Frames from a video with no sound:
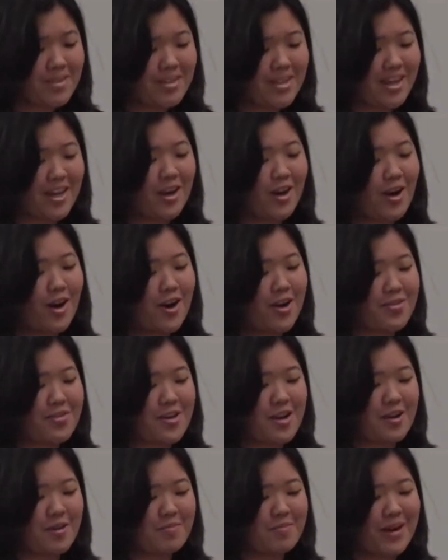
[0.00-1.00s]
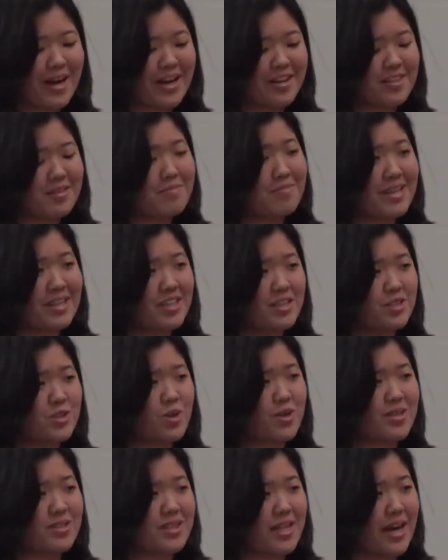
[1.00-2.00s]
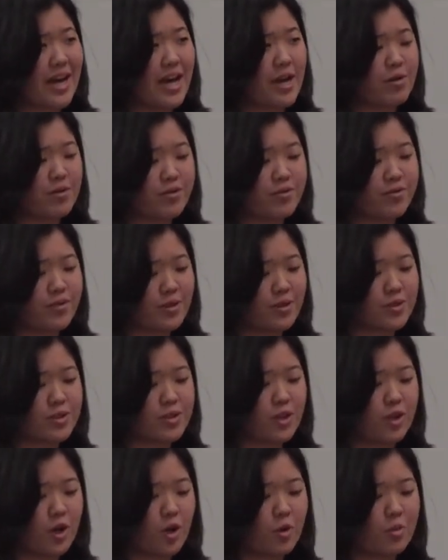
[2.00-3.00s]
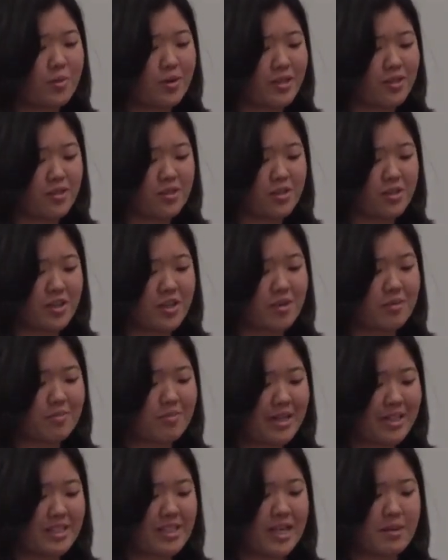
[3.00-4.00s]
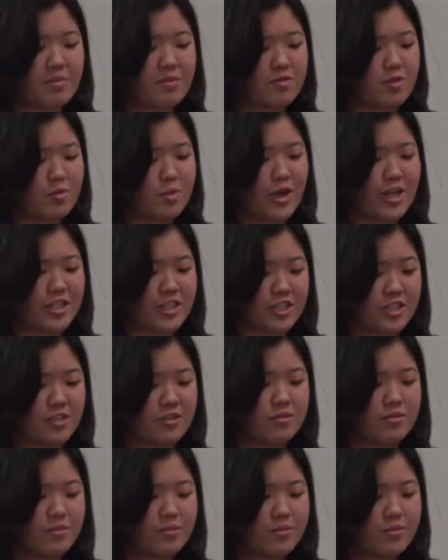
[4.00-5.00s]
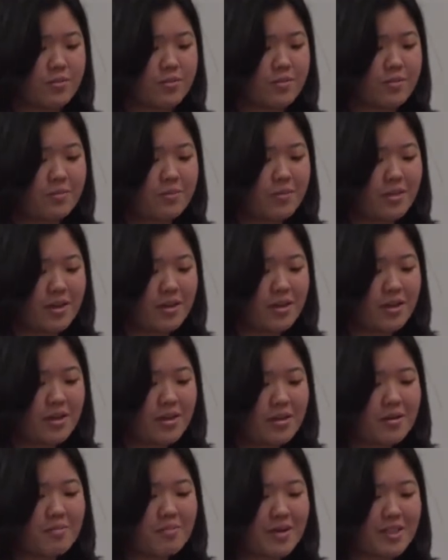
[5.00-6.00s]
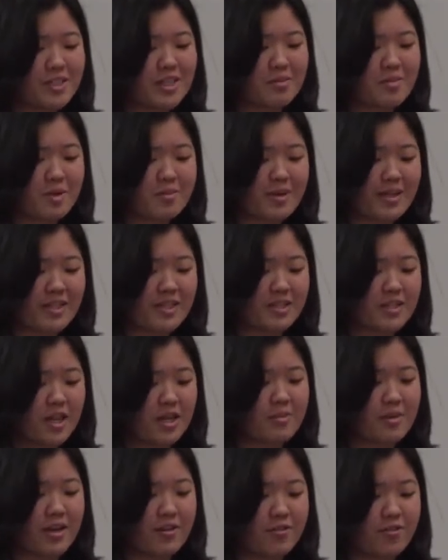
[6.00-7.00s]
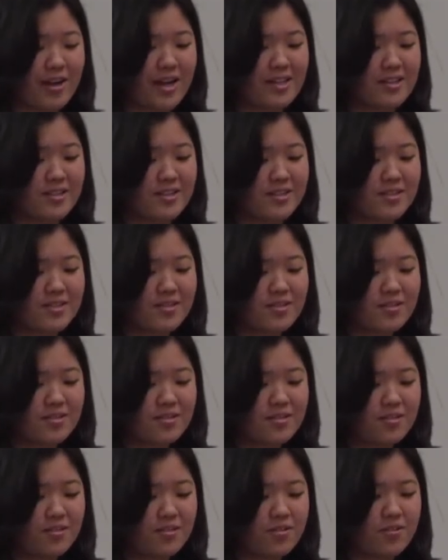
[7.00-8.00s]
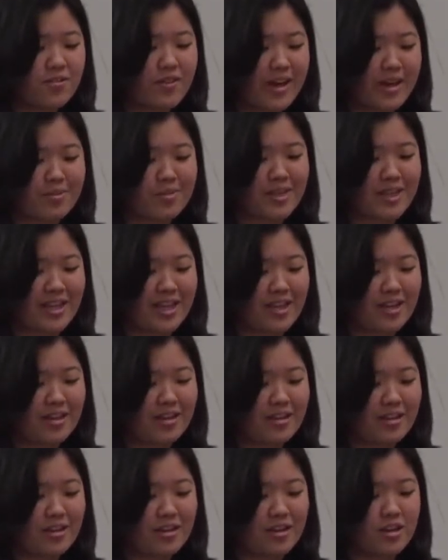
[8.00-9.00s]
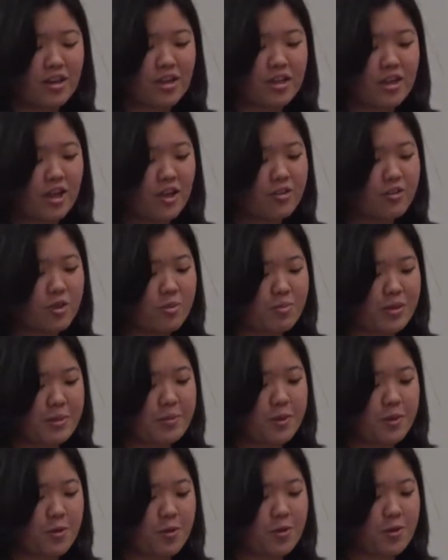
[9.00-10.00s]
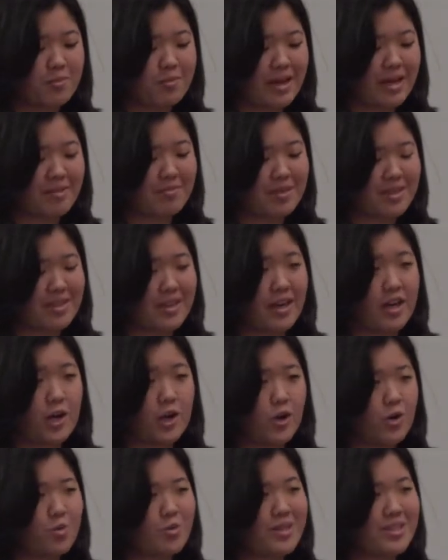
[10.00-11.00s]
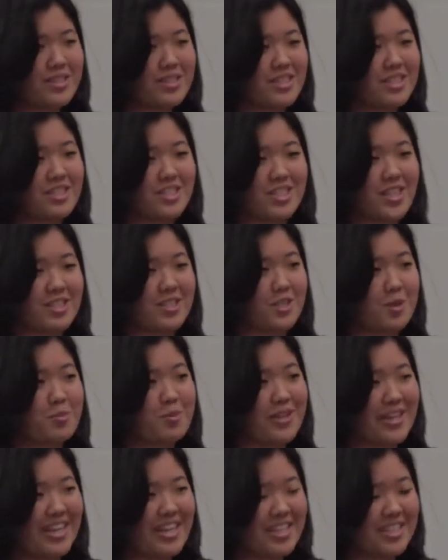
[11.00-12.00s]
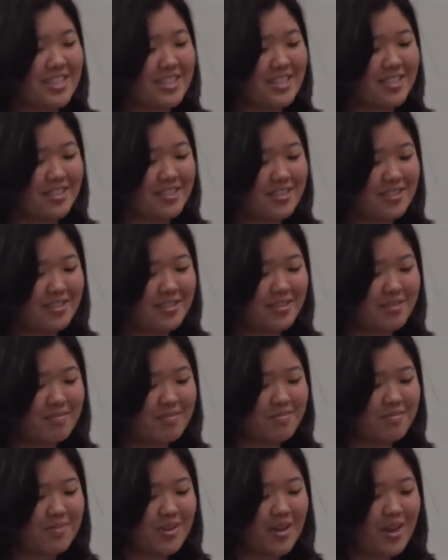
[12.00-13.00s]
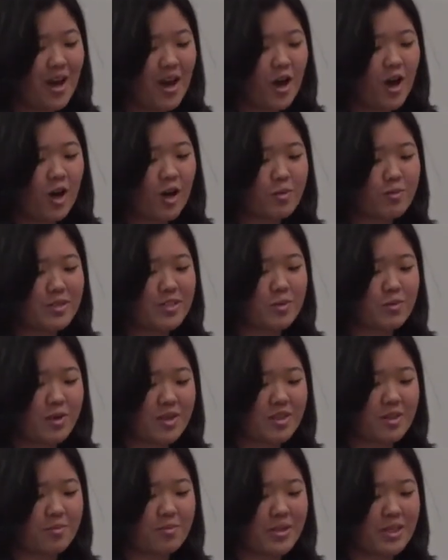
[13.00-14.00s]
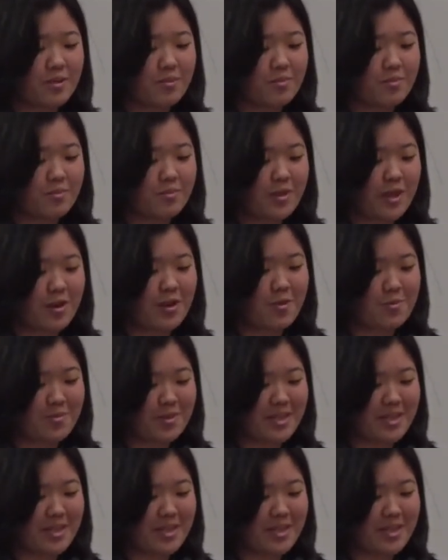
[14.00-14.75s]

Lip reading: They are there behind the many doors that I refuse to open during my time of depression. My Dharma buddies are my friends, family, and all the people who remind me that home isn't just a place. Home is where there are